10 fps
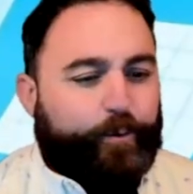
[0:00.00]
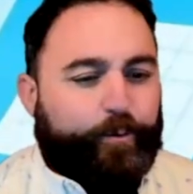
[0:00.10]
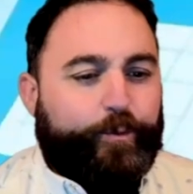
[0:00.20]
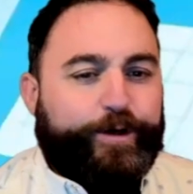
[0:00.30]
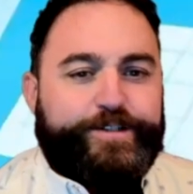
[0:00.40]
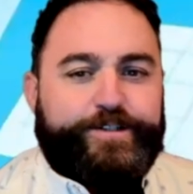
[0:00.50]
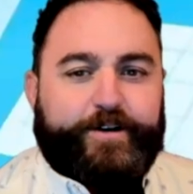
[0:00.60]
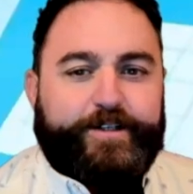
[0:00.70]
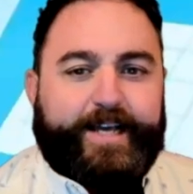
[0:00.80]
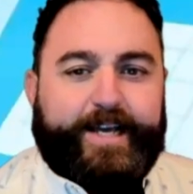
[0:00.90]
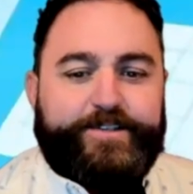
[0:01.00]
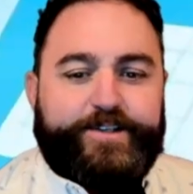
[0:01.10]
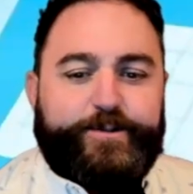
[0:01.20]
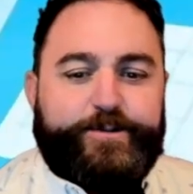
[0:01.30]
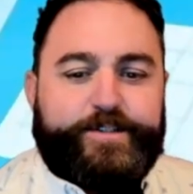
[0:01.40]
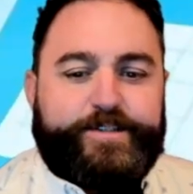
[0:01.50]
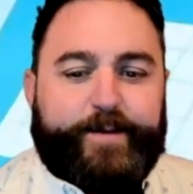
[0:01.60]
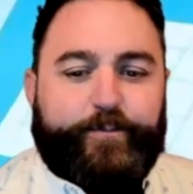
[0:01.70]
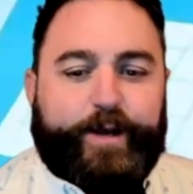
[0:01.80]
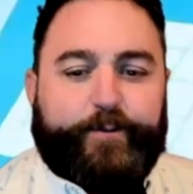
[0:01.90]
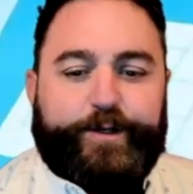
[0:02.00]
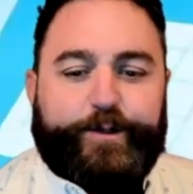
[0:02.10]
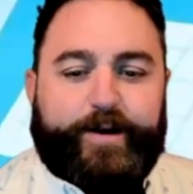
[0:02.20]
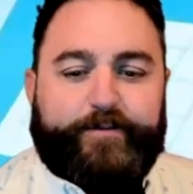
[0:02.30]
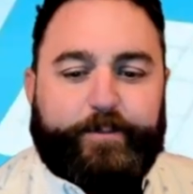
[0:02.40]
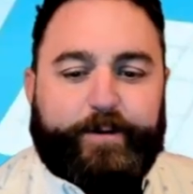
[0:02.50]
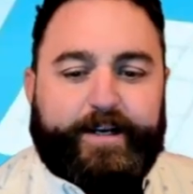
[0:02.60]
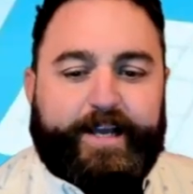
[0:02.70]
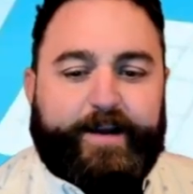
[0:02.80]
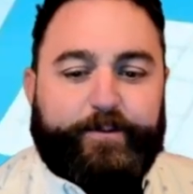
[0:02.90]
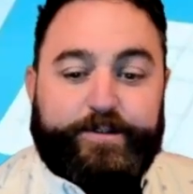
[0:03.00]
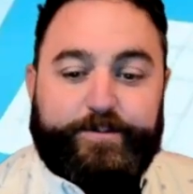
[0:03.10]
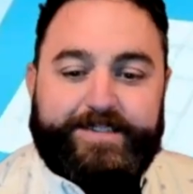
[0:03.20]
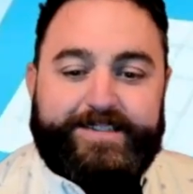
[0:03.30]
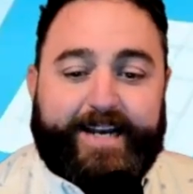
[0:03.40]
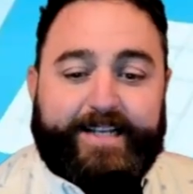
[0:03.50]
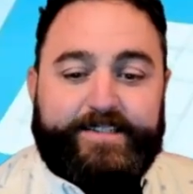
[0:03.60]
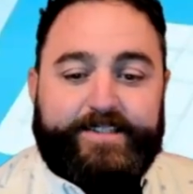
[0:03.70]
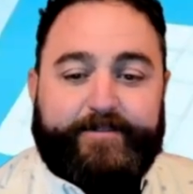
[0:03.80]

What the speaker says: We're going to start today's news the same way we do every Monday with some exciting stuff